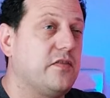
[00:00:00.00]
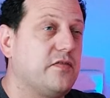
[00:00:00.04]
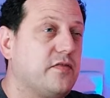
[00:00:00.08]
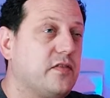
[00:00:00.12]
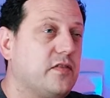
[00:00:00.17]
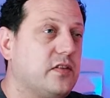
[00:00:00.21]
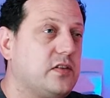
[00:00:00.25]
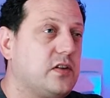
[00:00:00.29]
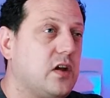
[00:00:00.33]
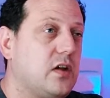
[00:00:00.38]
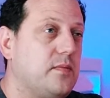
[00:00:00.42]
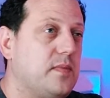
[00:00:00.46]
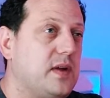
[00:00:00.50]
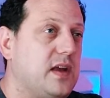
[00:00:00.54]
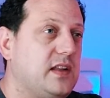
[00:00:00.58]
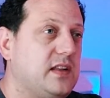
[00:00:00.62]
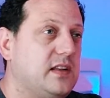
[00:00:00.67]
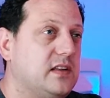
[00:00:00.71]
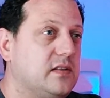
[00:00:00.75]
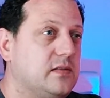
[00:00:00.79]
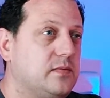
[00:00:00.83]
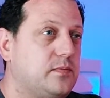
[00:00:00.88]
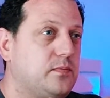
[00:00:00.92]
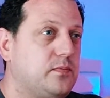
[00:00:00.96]
for a domain
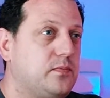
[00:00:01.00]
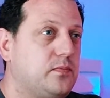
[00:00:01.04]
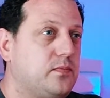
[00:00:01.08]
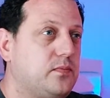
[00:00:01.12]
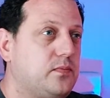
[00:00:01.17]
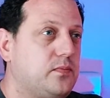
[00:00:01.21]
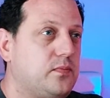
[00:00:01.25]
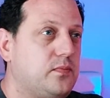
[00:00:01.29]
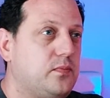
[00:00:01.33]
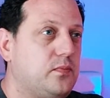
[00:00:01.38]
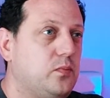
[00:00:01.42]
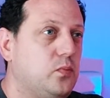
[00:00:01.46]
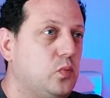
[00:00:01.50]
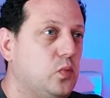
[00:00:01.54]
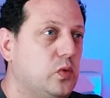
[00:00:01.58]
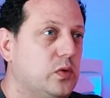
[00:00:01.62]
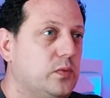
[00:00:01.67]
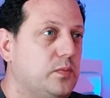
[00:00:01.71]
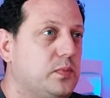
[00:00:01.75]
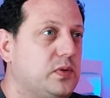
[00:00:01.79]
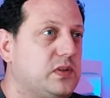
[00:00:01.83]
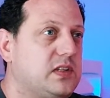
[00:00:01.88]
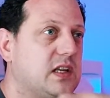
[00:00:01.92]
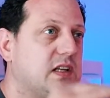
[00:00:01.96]
that
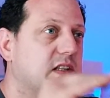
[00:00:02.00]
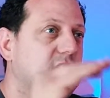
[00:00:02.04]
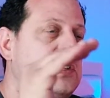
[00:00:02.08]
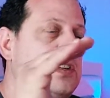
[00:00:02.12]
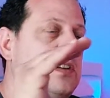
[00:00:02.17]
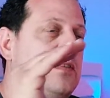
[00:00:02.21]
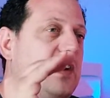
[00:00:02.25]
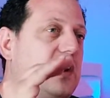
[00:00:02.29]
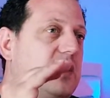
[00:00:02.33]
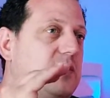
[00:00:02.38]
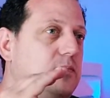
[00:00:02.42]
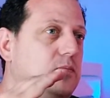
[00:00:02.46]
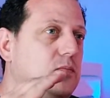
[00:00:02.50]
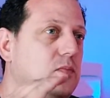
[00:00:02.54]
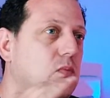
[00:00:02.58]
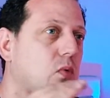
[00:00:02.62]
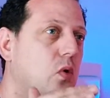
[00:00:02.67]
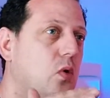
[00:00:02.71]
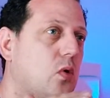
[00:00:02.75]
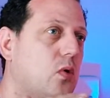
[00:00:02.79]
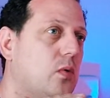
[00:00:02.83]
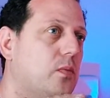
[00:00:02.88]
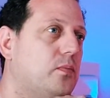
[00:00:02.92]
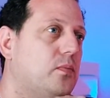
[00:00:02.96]
would potentially have had
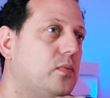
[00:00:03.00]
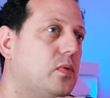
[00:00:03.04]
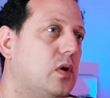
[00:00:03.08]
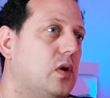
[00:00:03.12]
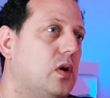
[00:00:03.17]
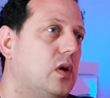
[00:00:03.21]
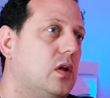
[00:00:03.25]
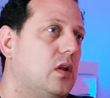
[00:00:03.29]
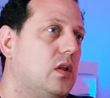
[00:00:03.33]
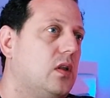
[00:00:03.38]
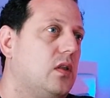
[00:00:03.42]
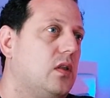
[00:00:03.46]
more, but